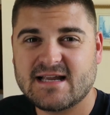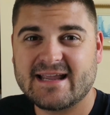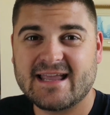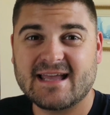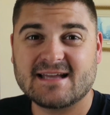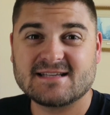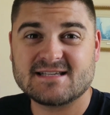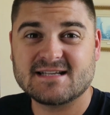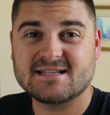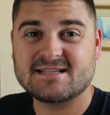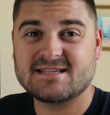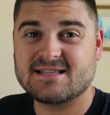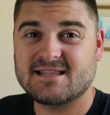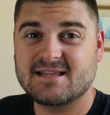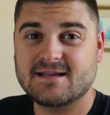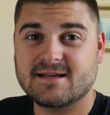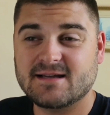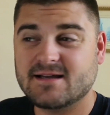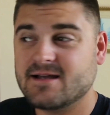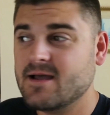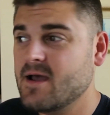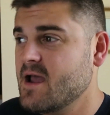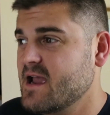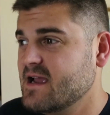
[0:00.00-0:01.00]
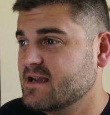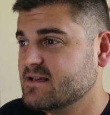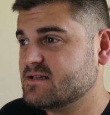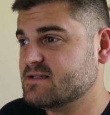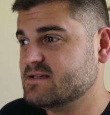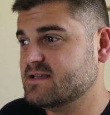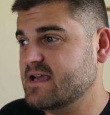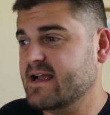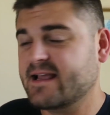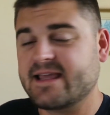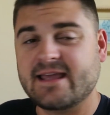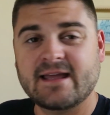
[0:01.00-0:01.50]
I guess it's the
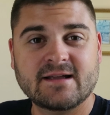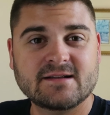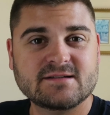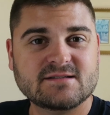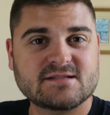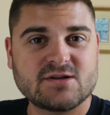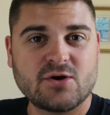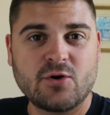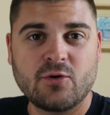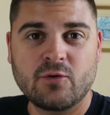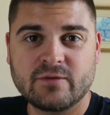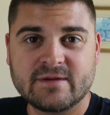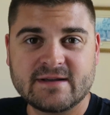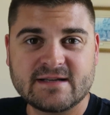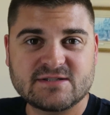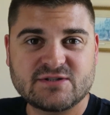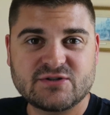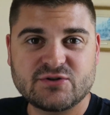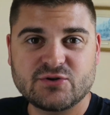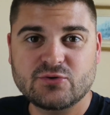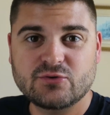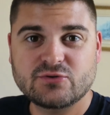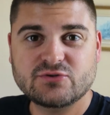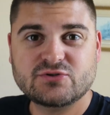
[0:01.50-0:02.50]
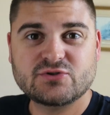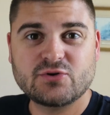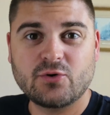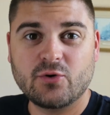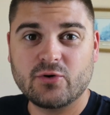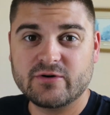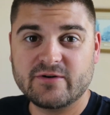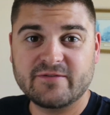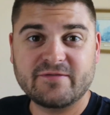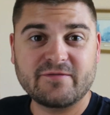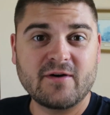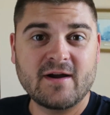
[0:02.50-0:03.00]
2nd only to
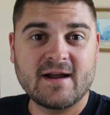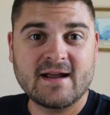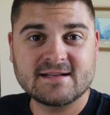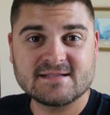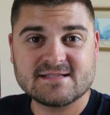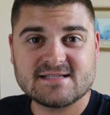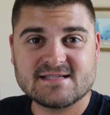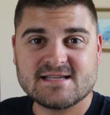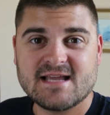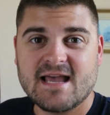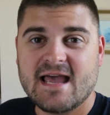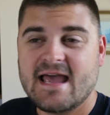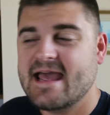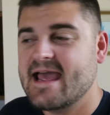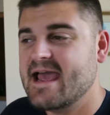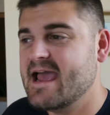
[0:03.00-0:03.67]
Tour de France,